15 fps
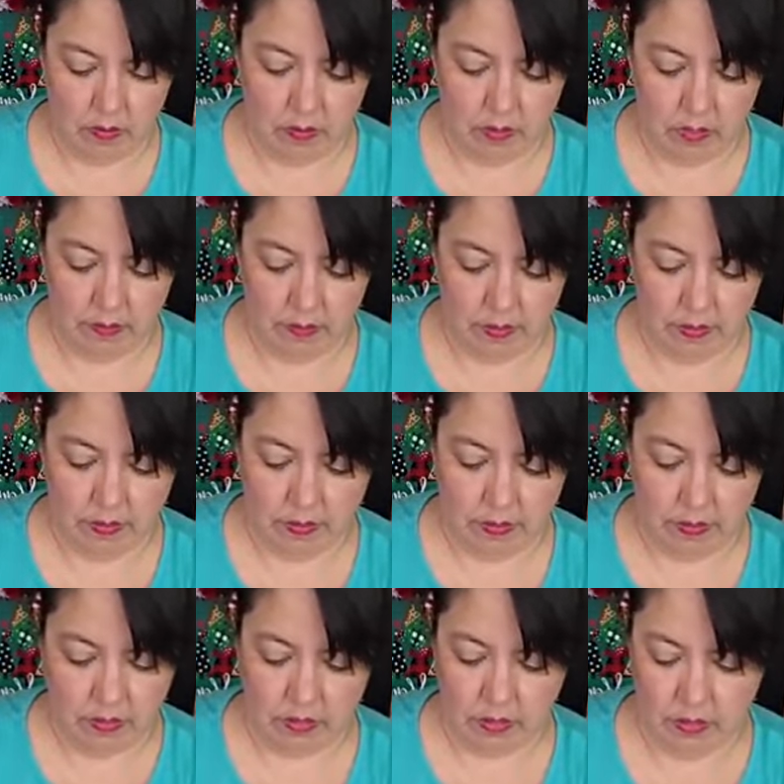Kind of
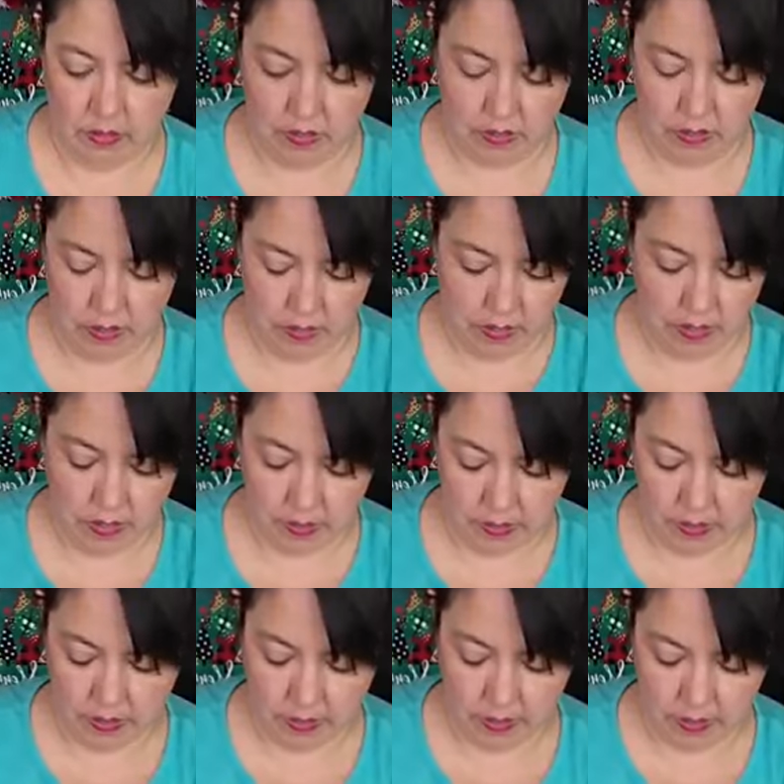position our tails
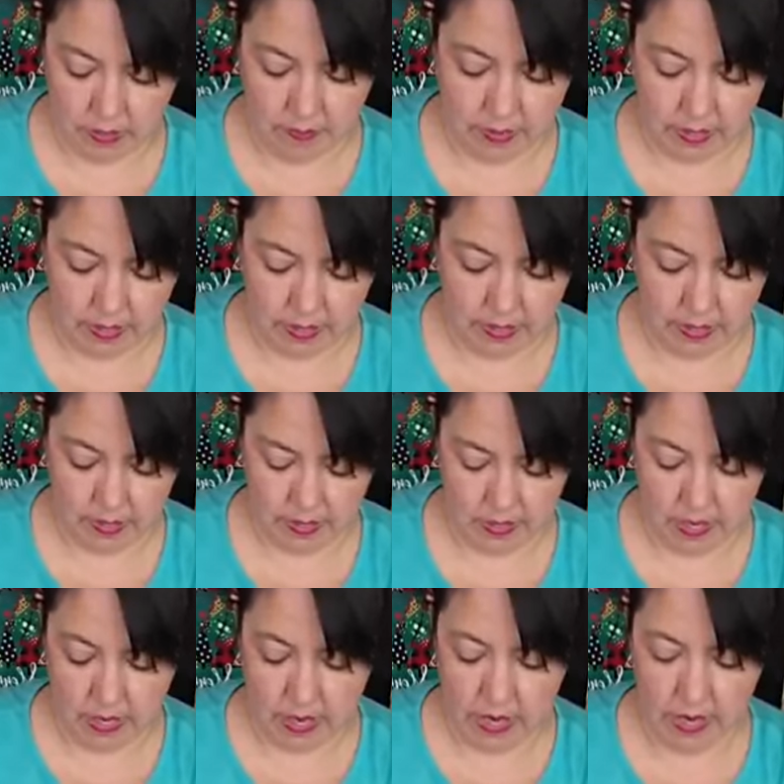a little bit.
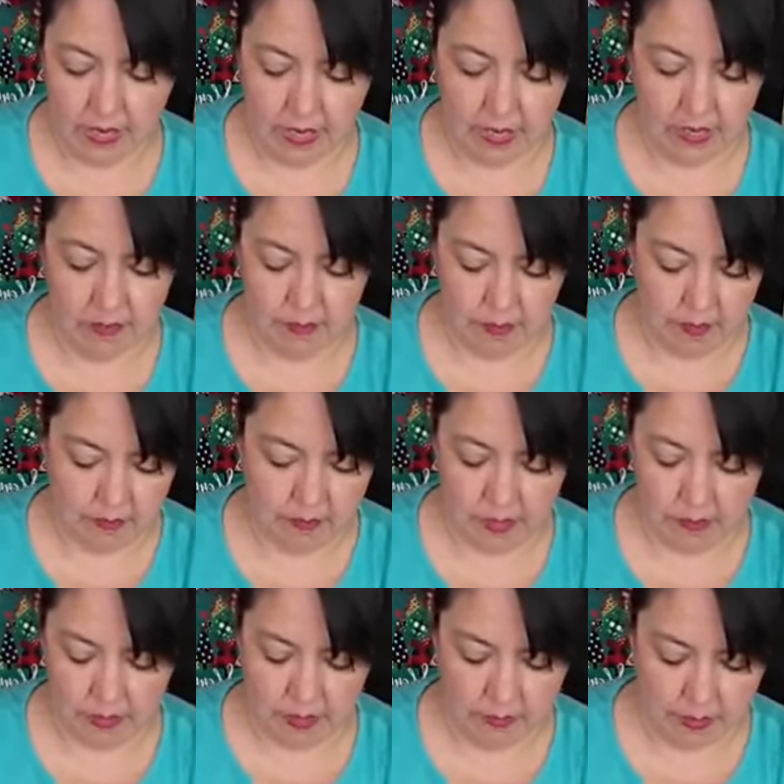I end up moving
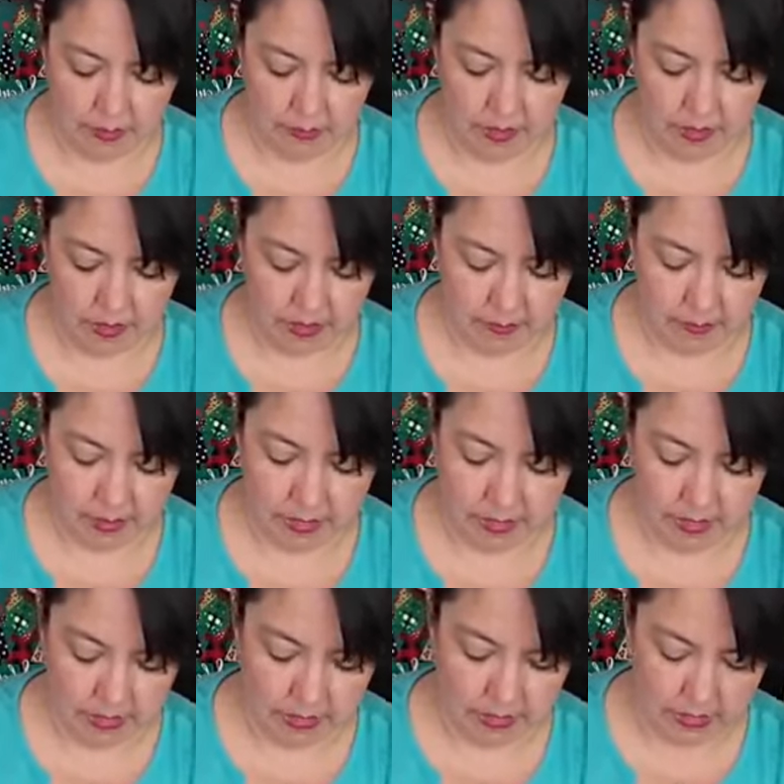them when I put them on there, but I
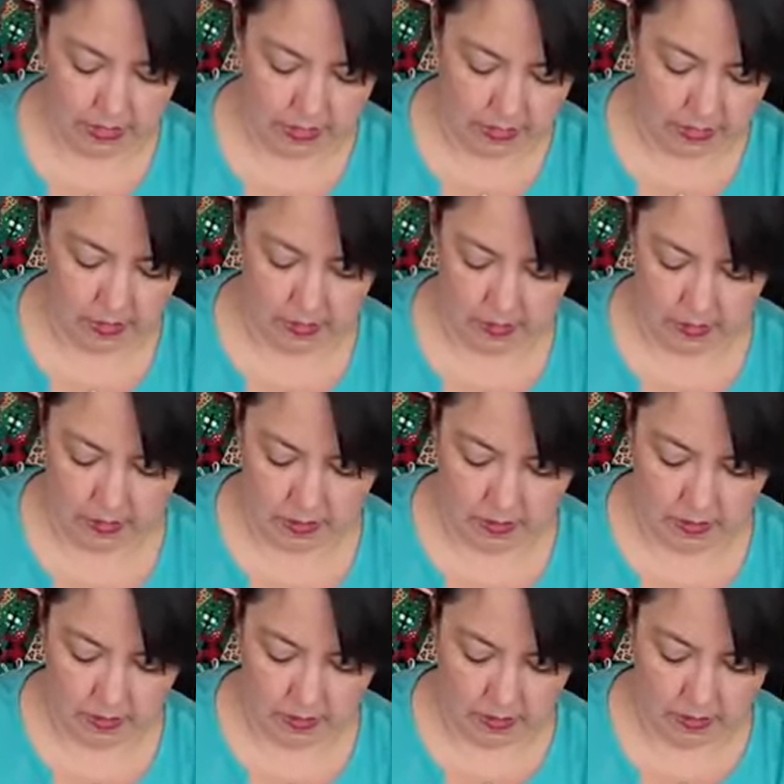just kind of
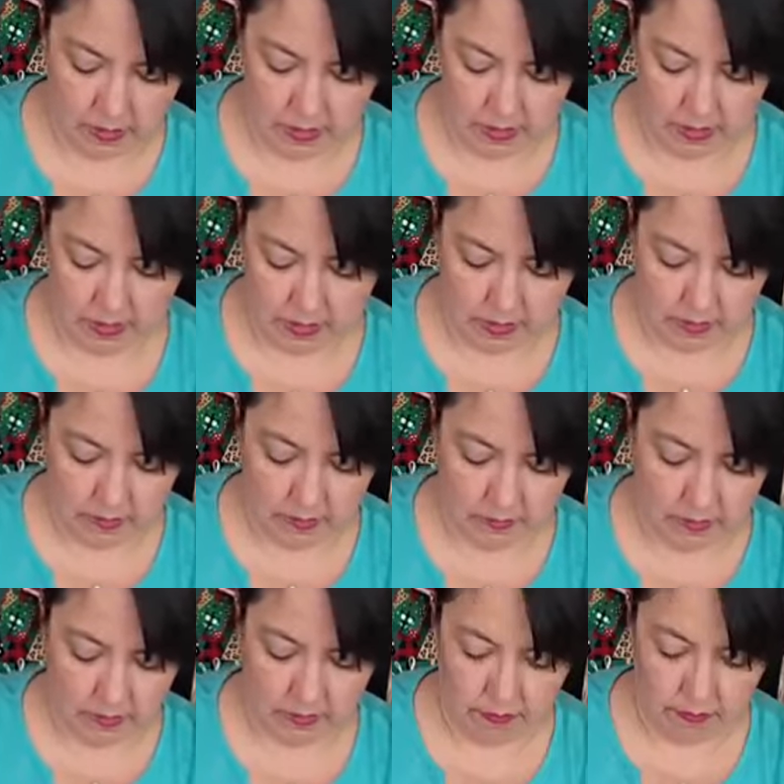like to move
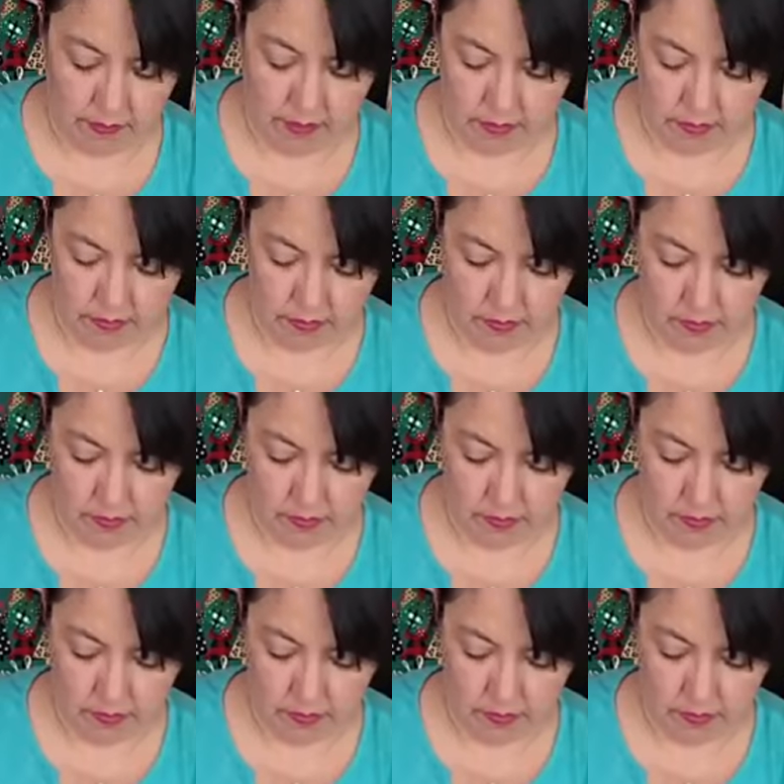stuff around.